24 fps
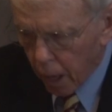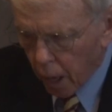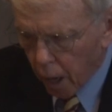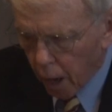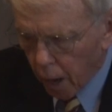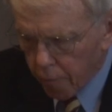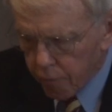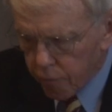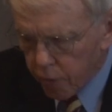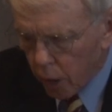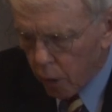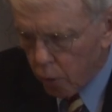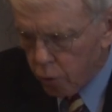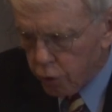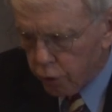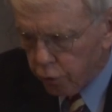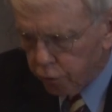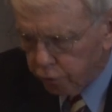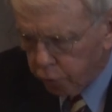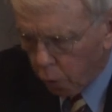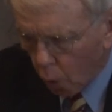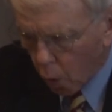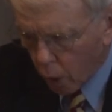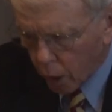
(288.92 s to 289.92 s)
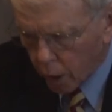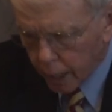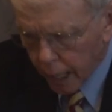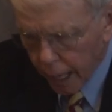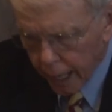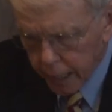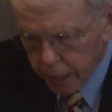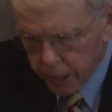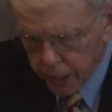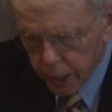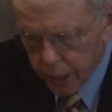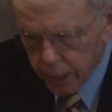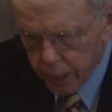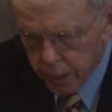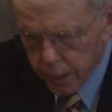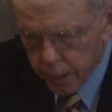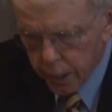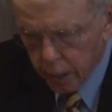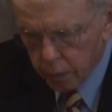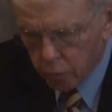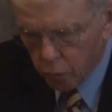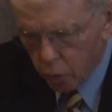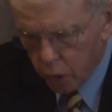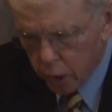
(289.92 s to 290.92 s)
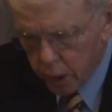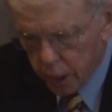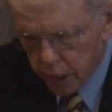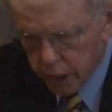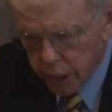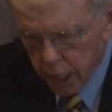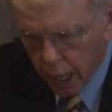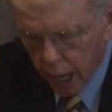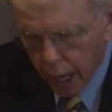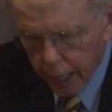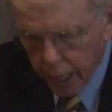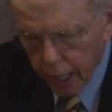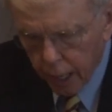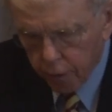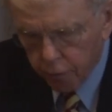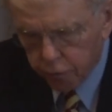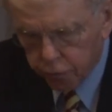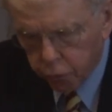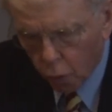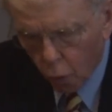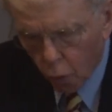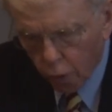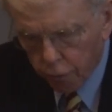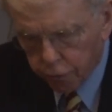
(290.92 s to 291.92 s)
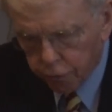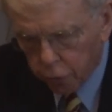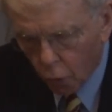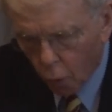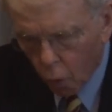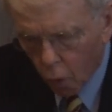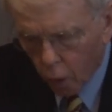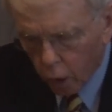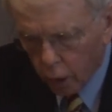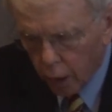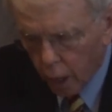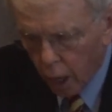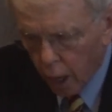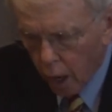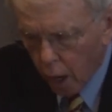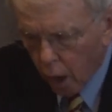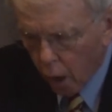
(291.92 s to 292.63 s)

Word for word: Of those four cases that were decided 4 4,